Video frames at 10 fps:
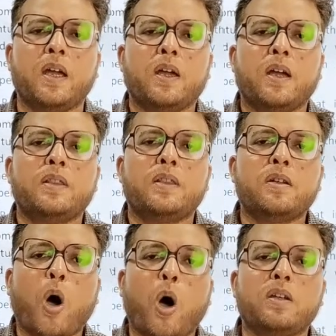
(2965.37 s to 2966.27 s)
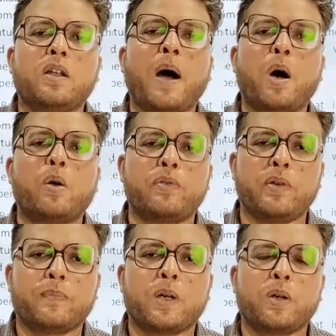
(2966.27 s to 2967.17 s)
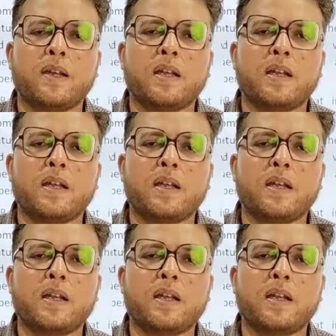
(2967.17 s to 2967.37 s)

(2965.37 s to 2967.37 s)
the northern boundary, okay,